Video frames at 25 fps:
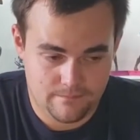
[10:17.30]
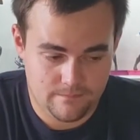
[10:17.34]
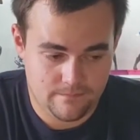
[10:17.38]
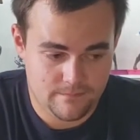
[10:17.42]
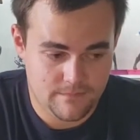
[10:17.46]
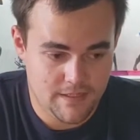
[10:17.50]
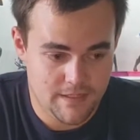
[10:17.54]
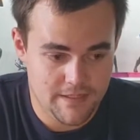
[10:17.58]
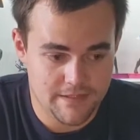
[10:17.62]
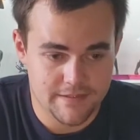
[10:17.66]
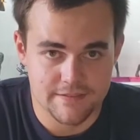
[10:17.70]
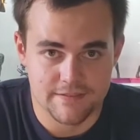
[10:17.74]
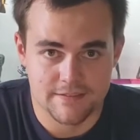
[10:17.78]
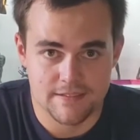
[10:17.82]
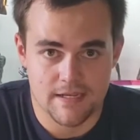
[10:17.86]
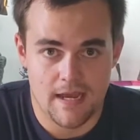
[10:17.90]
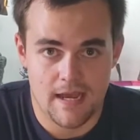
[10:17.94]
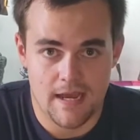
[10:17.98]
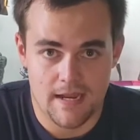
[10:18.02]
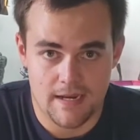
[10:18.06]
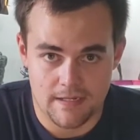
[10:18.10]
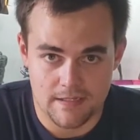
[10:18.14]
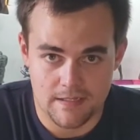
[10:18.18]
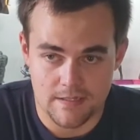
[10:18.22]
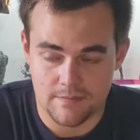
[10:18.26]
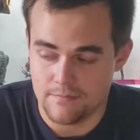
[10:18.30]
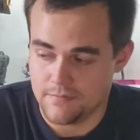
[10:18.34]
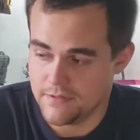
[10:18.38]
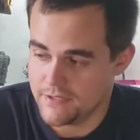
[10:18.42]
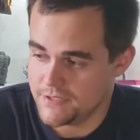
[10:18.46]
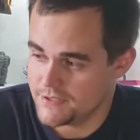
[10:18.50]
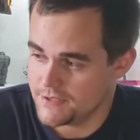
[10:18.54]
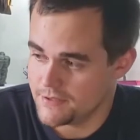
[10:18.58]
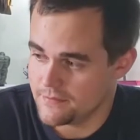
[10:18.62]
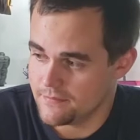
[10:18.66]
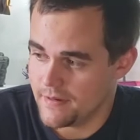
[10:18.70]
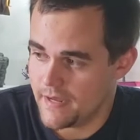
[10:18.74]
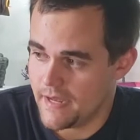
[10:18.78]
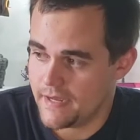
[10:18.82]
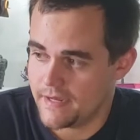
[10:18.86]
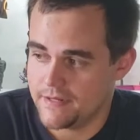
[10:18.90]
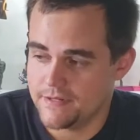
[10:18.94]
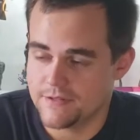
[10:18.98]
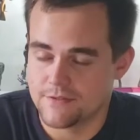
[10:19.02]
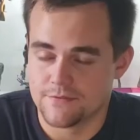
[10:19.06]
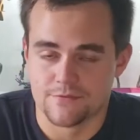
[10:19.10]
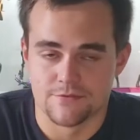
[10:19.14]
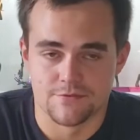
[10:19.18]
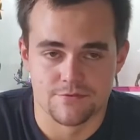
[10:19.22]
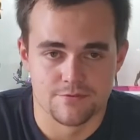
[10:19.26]
inside, like the blister
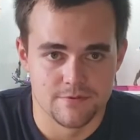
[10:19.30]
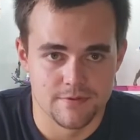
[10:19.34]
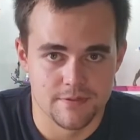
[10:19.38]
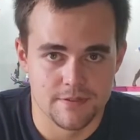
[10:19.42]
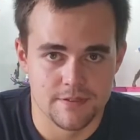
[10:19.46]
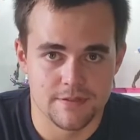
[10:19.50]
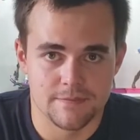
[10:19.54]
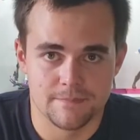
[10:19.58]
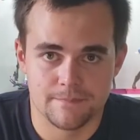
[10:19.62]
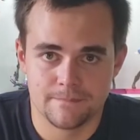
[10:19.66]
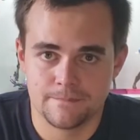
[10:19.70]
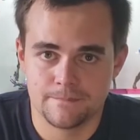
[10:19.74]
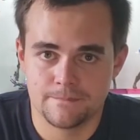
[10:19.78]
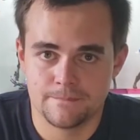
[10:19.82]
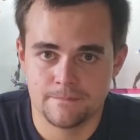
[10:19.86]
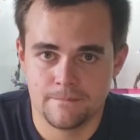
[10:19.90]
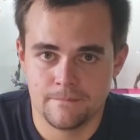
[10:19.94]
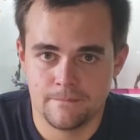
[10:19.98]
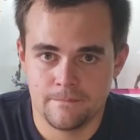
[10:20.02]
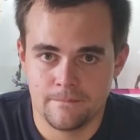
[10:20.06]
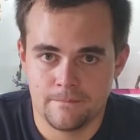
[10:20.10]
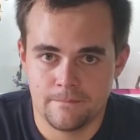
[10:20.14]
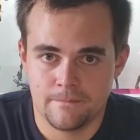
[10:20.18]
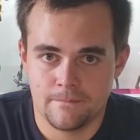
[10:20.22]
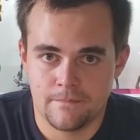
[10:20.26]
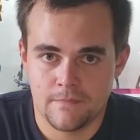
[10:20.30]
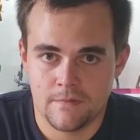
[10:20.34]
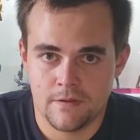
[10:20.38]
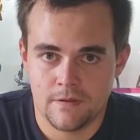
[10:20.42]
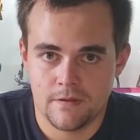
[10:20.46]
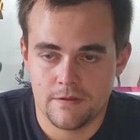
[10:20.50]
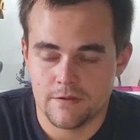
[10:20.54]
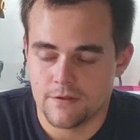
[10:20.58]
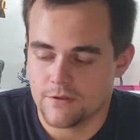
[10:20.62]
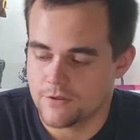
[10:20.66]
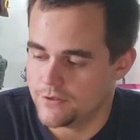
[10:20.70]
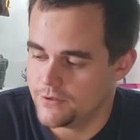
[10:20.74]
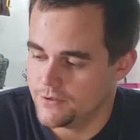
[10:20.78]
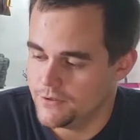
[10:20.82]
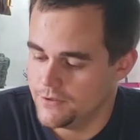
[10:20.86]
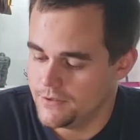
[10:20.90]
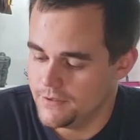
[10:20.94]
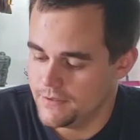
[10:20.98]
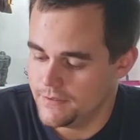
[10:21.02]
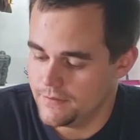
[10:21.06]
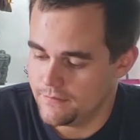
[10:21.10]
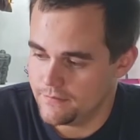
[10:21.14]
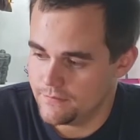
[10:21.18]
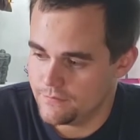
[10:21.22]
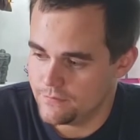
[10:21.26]
package, was really
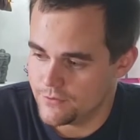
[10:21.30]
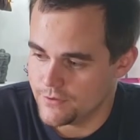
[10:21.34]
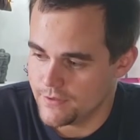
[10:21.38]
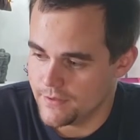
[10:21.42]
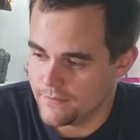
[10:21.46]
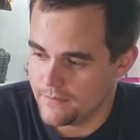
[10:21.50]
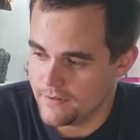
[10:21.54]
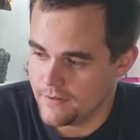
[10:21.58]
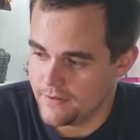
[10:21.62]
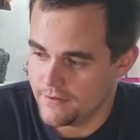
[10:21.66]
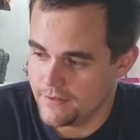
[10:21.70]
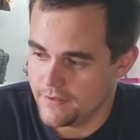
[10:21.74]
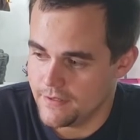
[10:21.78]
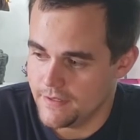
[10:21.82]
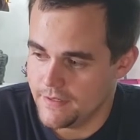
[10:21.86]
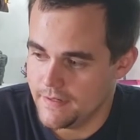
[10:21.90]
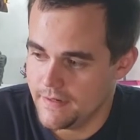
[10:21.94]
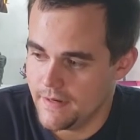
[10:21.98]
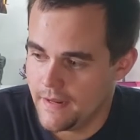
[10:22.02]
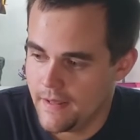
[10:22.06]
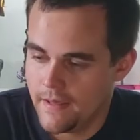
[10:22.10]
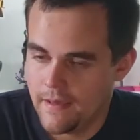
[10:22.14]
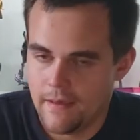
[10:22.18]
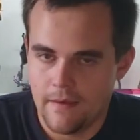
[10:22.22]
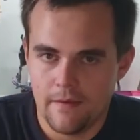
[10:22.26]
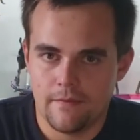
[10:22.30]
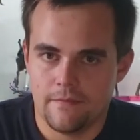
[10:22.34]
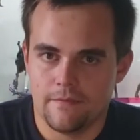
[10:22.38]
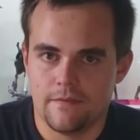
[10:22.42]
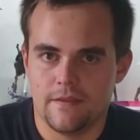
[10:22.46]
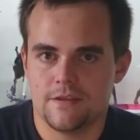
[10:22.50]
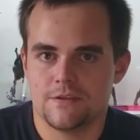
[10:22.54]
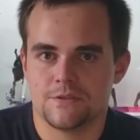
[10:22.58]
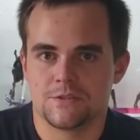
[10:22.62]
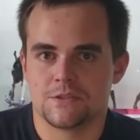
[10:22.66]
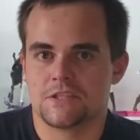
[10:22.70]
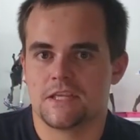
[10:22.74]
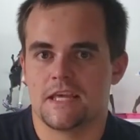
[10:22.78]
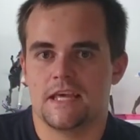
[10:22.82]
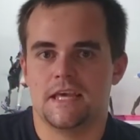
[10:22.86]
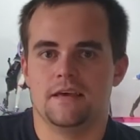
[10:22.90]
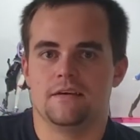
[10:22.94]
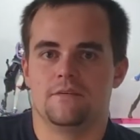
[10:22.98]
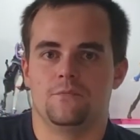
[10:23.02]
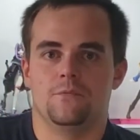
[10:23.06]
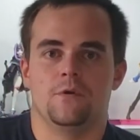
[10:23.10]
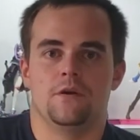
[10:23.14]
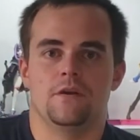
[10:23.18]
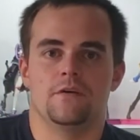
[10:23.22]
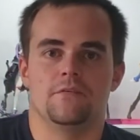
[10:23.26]
good, really well done. This was
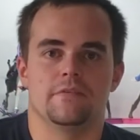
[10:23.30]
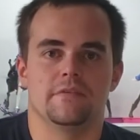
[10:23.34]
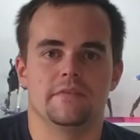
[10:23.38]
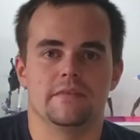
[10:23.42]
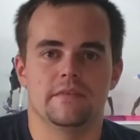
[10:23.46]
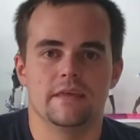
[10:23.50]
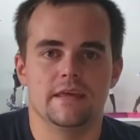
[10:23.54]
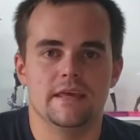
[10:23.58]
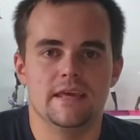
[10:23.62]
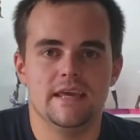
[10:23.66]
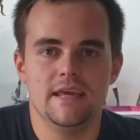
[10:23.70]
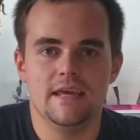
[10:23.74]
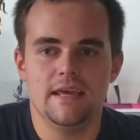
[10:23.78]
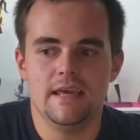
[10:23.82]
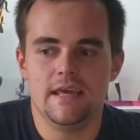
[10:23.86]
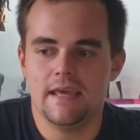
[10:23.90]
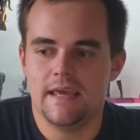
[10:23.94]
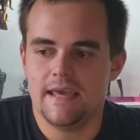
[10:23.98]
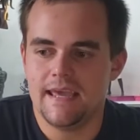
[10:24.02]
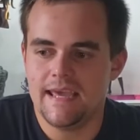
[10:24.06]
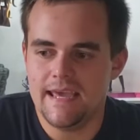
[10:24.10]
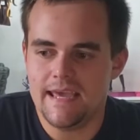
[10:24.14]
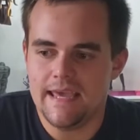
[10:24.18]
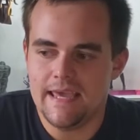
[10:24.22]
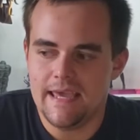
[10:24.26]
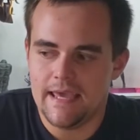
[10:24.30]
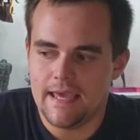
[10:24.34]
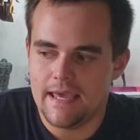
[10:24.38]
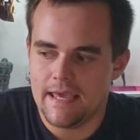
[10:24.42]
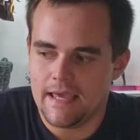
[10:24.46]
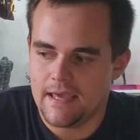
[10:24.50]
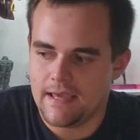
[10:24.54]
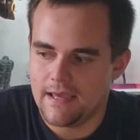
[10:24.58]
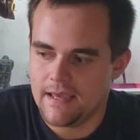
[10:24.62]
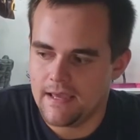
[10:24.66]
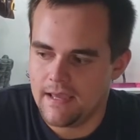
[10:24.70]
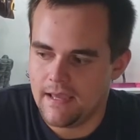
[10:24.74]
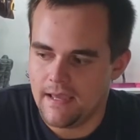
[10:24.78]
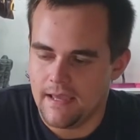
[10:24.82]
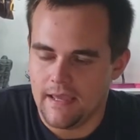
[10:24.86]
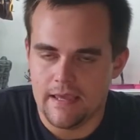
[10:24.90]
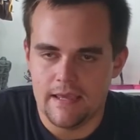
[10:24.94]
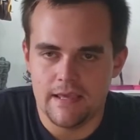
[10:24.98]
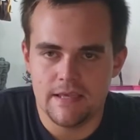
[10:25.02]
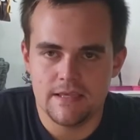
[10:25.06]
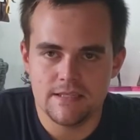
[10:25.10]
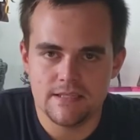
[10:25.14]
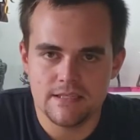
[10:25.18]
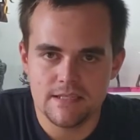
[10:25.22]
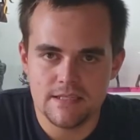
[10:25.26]
one of the
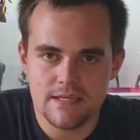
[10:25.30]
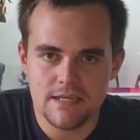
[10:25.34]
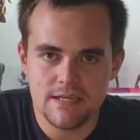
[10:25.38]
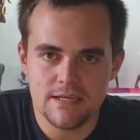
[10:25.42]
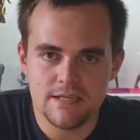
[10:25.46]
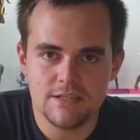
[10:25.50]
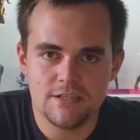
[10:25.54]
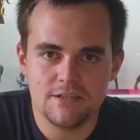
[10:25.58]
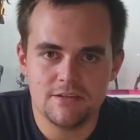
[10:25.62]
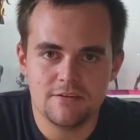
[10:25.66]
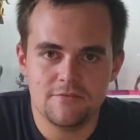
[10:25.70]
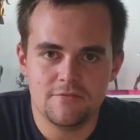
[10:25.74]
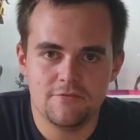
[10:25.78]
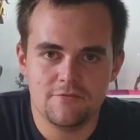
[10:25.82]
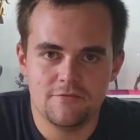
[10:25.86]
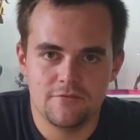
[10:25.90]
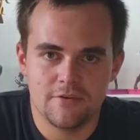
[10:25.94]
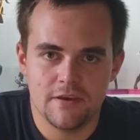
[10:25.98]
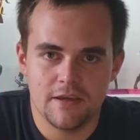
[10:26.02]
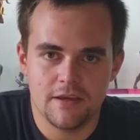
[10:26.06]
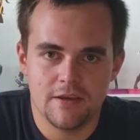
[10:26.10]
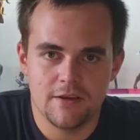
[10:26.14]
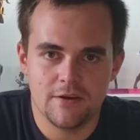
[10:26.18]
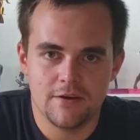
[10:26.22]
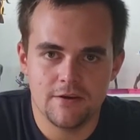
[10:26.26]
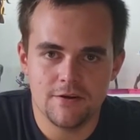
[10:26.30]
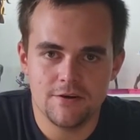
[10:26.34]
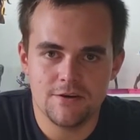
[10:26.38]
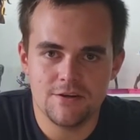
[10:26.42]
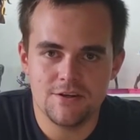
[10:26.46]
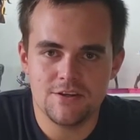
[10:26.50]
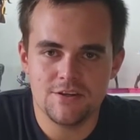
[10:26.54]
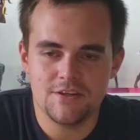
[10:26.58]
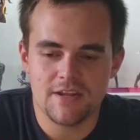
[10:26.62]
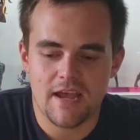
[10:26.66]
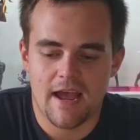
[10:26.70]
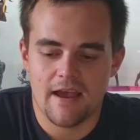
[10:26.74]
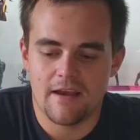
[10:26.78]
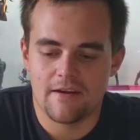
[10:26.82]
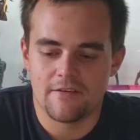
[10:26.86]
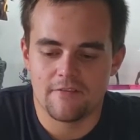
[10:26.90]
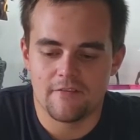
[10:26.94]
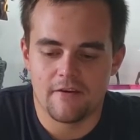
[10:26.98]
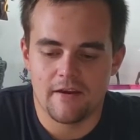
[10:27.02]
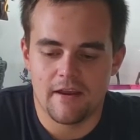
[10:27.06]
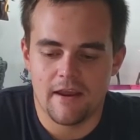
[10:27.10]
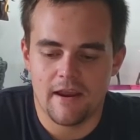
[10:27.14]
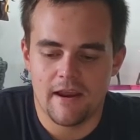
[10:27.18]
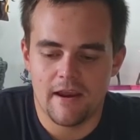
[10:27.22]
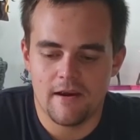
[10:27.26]
easiest figures I've
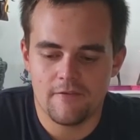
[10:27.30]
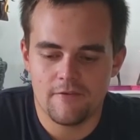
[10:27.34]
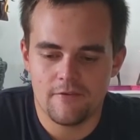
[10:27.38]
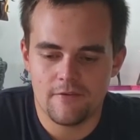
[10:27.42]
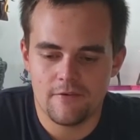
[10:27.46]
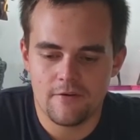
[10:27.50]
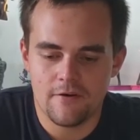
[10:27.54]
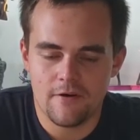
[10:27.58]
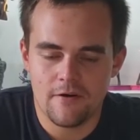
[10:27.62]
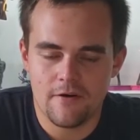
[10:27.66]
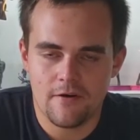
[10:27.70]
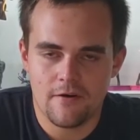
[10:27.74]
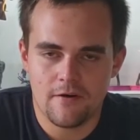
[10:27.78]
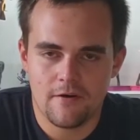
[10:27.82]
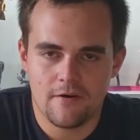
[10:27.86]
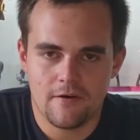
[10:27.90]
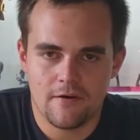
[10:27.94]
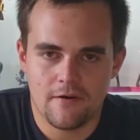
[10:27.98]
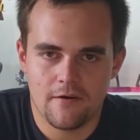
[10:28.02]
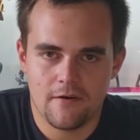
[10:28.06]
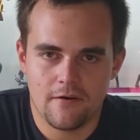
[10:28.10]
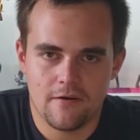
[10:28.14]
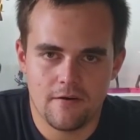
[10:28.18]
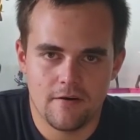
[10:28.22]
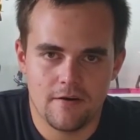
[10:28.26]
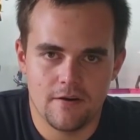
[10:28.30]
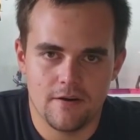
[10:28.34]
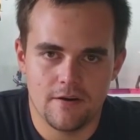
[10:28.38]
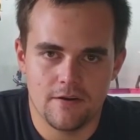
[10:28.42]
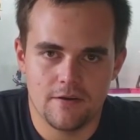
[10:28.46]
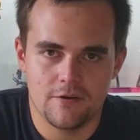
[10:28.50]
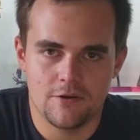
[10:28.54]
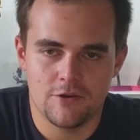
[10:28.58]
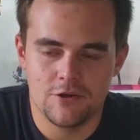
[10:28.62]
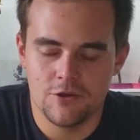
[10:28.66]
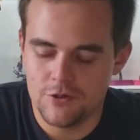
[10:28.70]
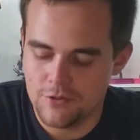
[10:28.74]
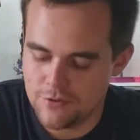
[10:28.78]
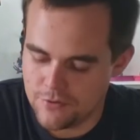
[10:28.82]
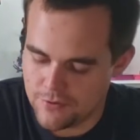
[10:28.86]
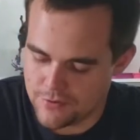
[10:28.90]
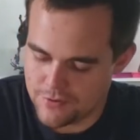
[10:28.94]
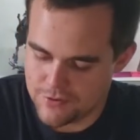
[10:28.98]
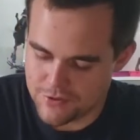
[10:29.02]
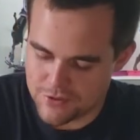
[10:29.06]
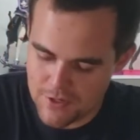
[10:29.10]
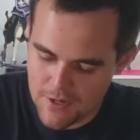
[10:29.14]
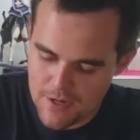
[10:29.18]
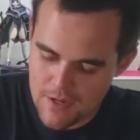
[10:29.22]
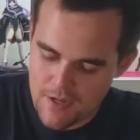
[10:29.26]
ever
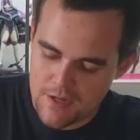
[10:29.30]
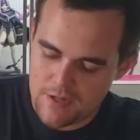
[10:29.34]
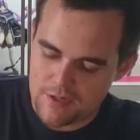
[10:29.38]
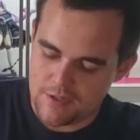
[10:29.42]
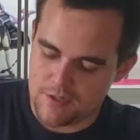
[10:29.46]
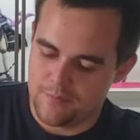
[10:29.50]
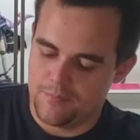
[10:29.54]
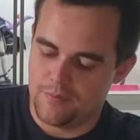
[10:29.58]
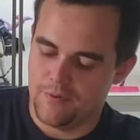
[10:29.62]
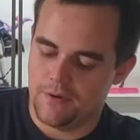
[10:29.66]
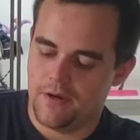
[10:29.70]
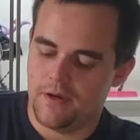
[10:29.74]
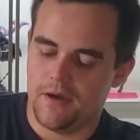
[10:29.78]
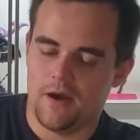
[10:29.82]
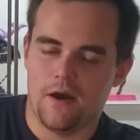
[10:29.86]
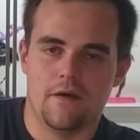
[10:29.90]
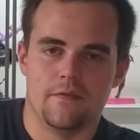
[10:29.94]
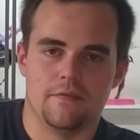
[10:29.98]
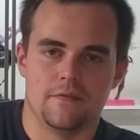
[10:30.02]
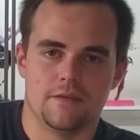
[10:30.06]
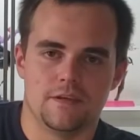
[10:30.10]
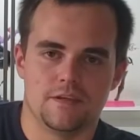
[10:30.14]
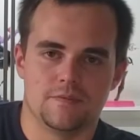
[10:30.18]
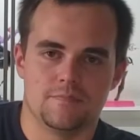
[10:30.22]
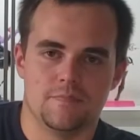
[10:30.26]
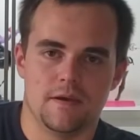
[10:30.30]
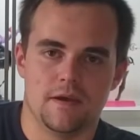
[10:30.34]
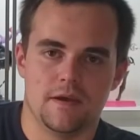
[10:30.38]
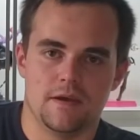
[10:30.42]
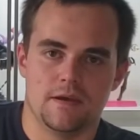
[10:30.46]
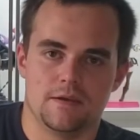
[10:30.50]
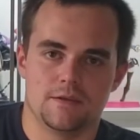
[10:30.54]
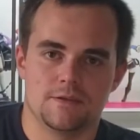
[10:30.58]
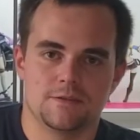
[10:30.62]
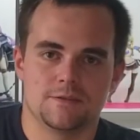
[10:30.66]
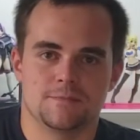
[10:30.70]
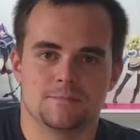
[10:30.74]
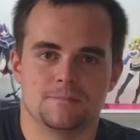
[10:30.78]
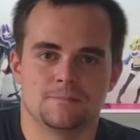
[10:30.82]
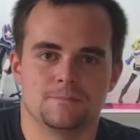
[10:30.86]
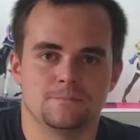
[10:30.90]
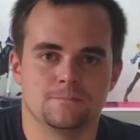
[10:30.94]
used to put on these pegs.